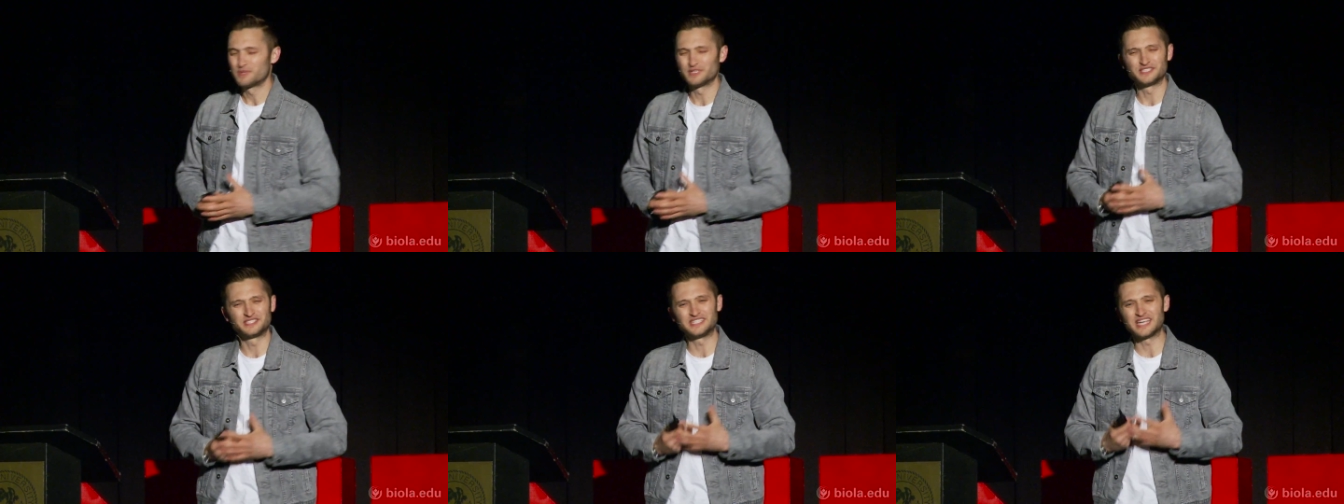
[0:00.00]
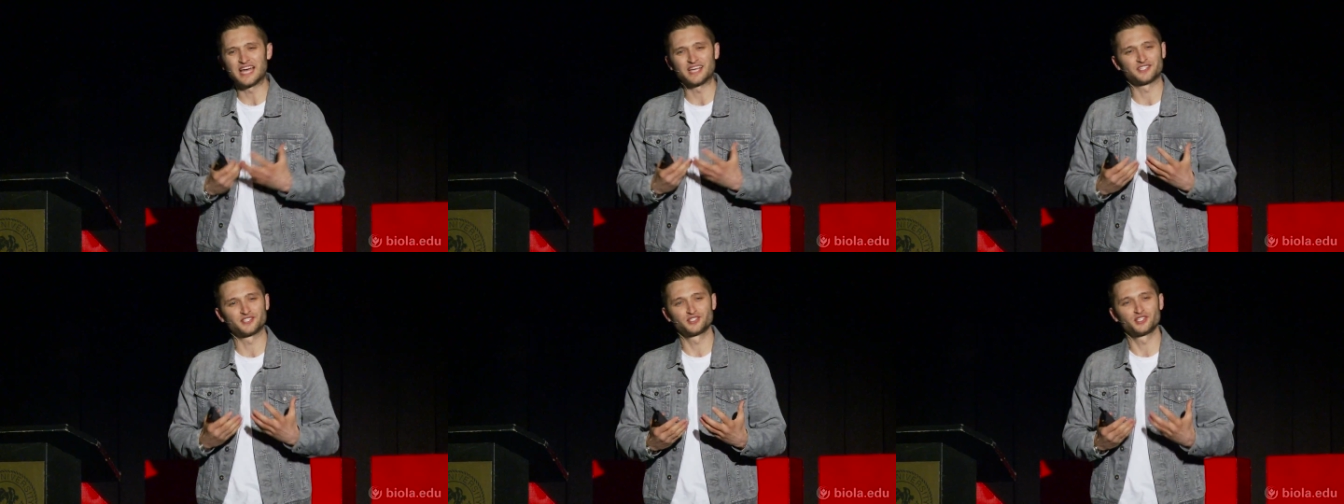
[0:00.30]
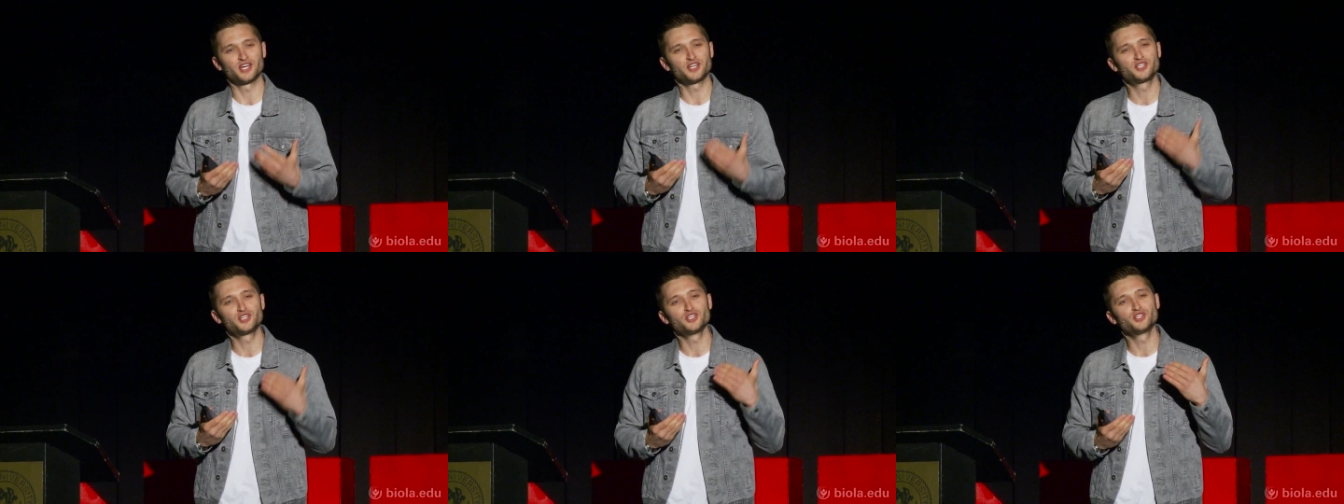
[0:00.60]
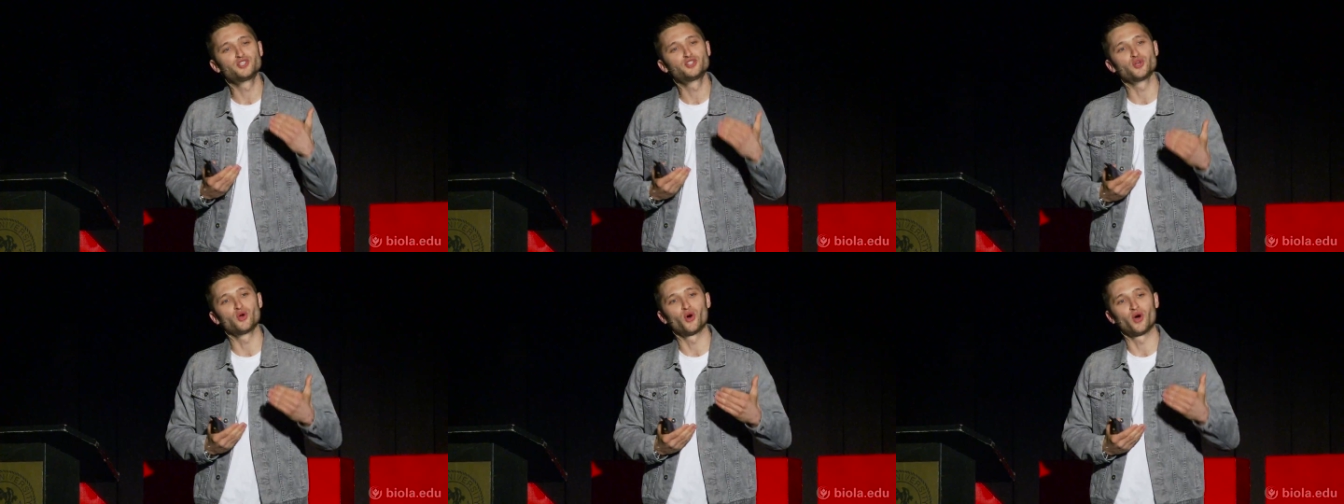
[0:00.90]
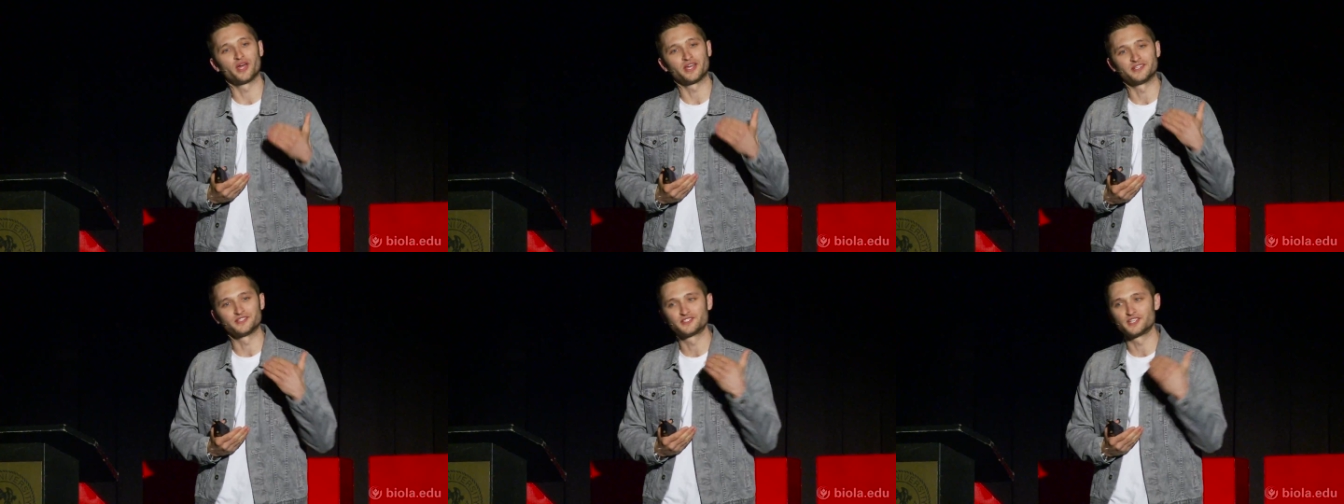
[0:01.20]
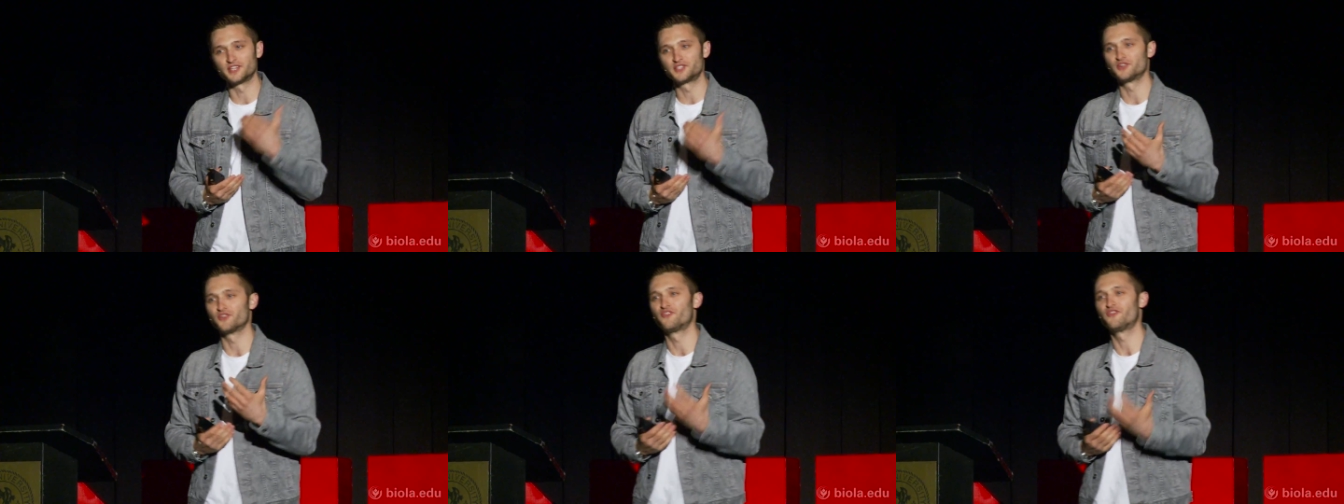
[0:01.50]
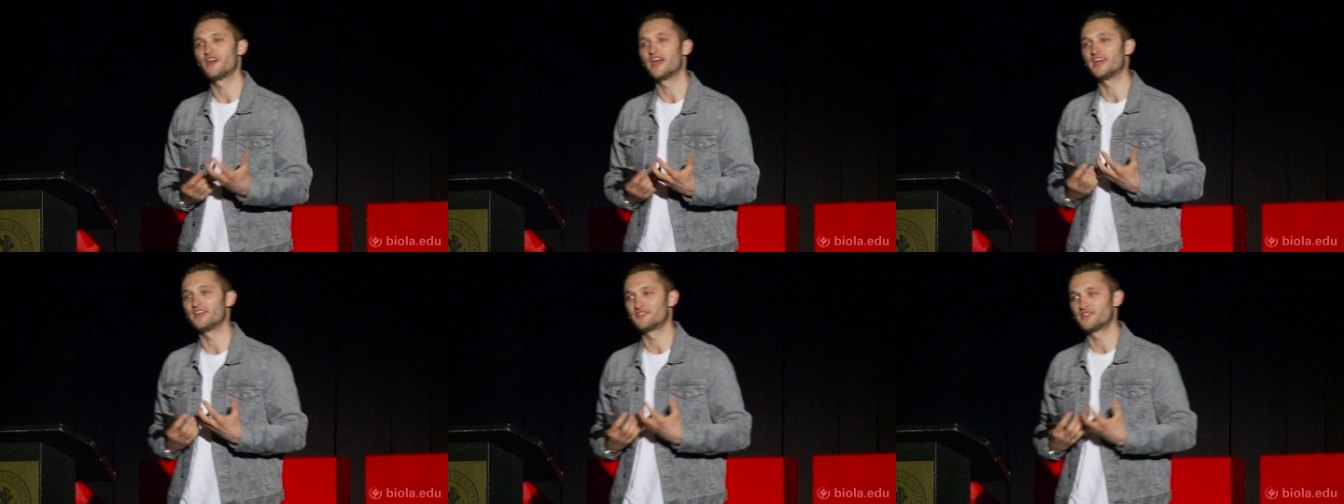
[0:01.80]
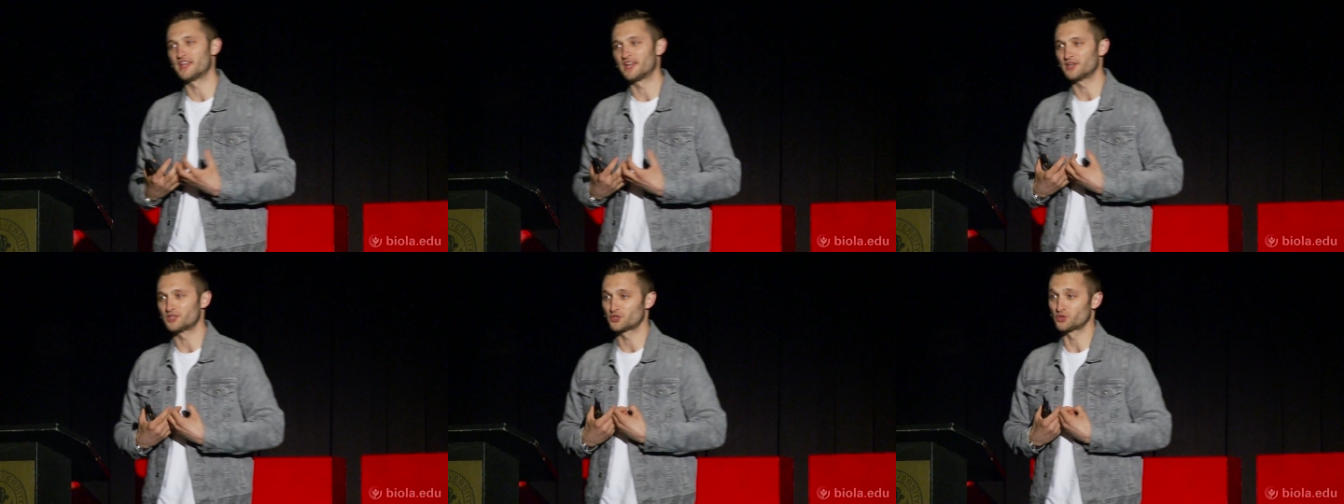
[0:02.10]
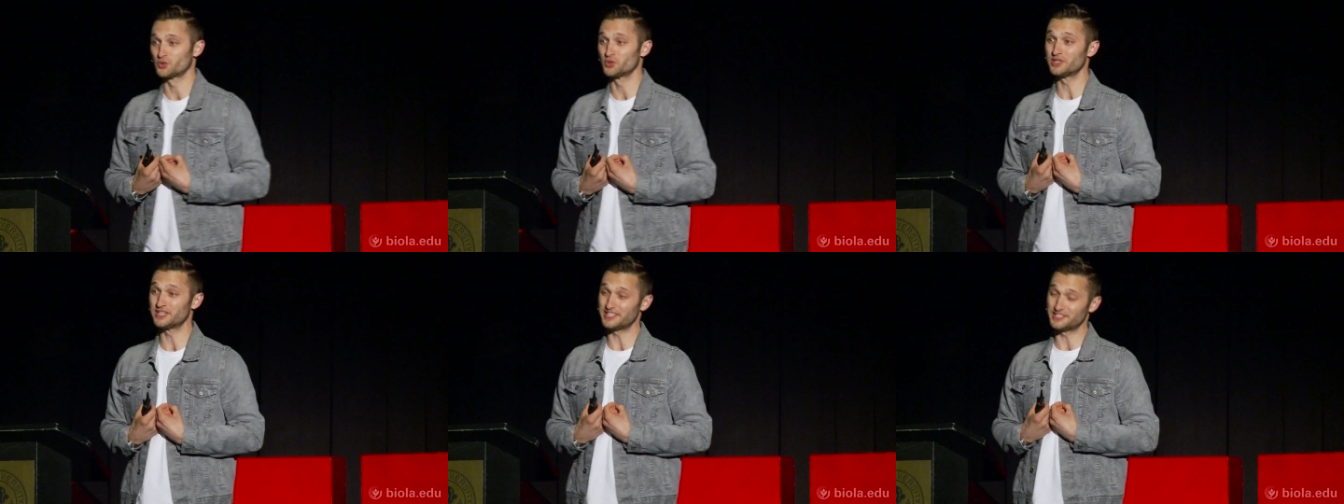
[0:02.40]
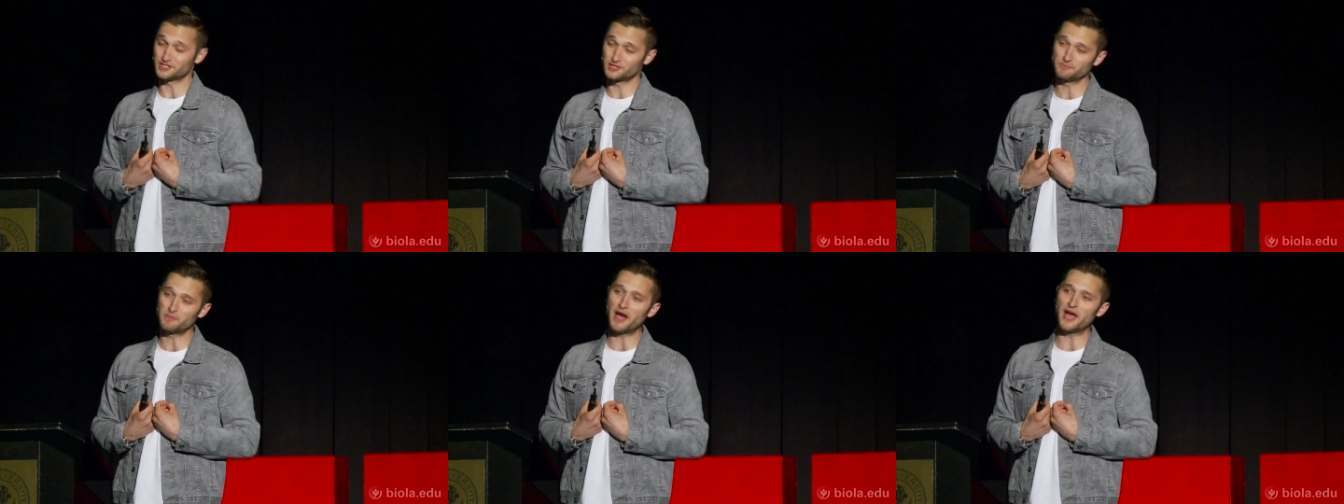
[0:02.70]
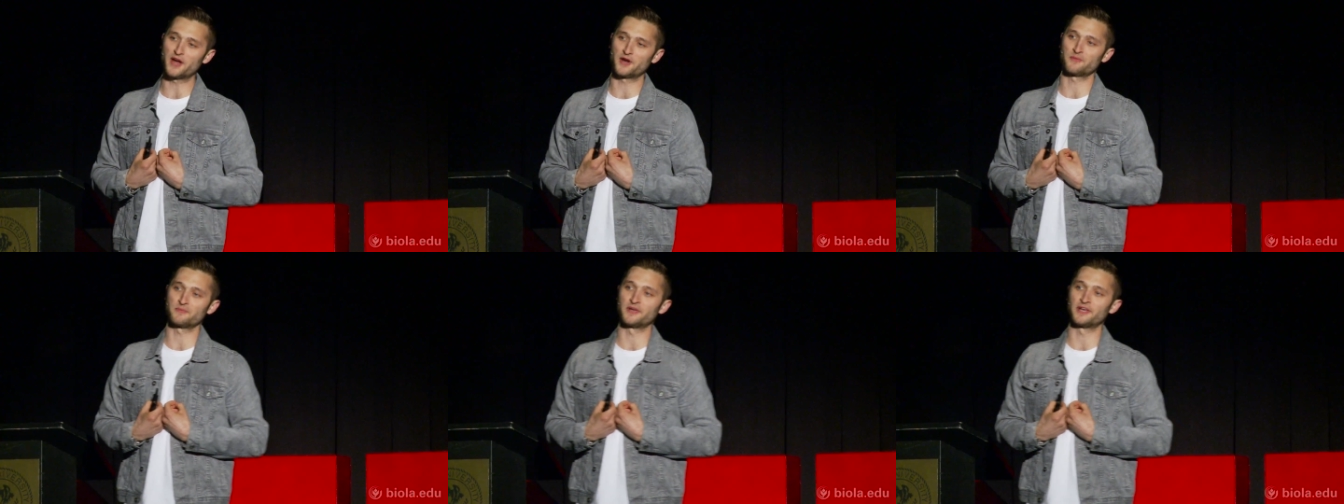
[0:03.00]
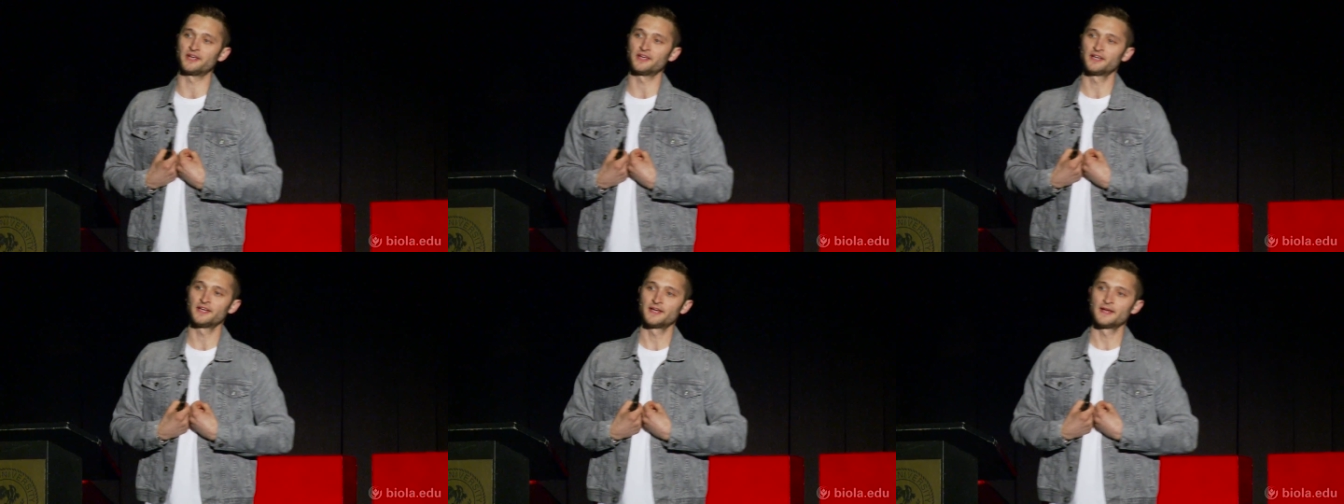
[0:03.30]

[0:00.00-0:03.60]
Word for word: possess such a joy and such a faith that it truly inspired me.